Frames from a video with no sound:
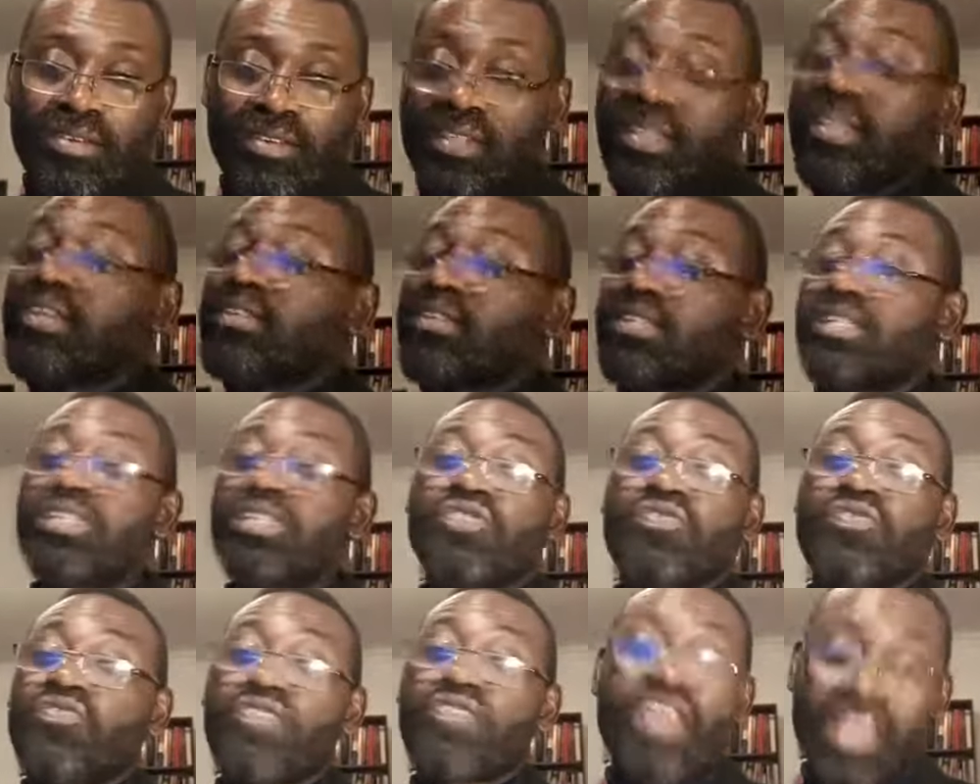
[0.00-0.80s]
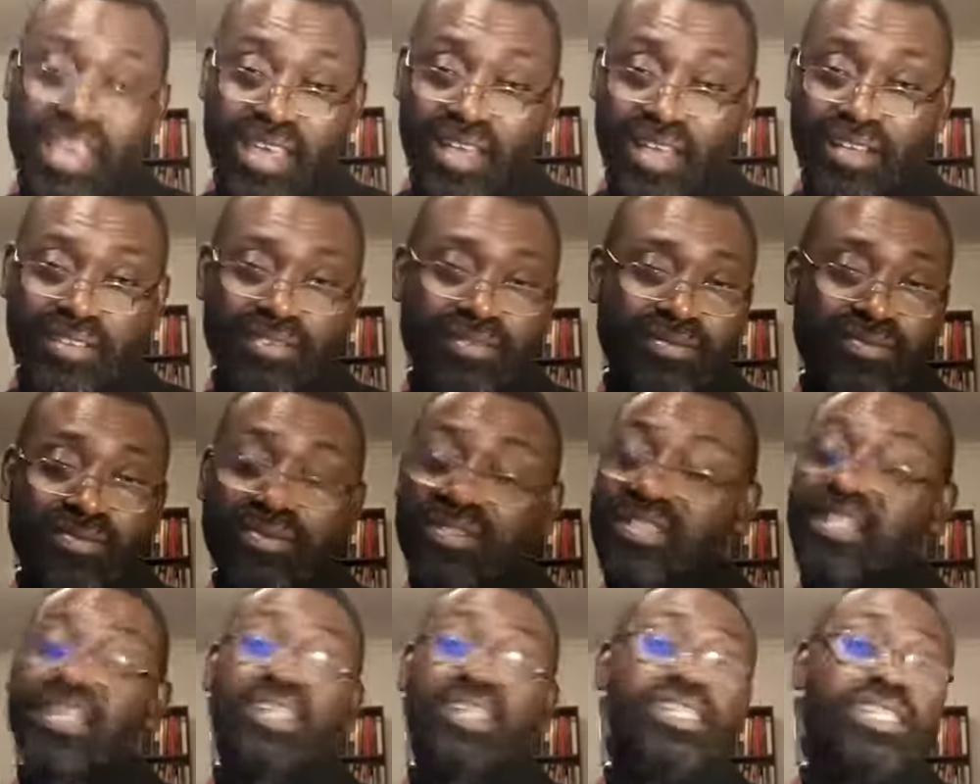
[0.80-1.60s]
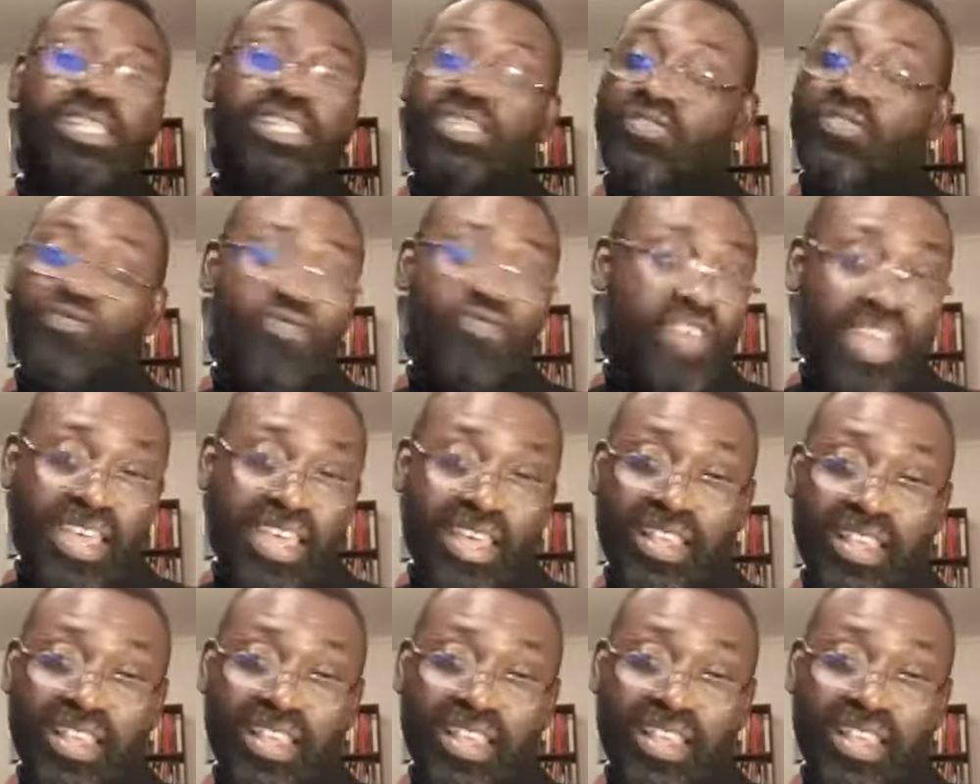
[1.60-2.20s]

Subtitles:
This is fake. This is fake.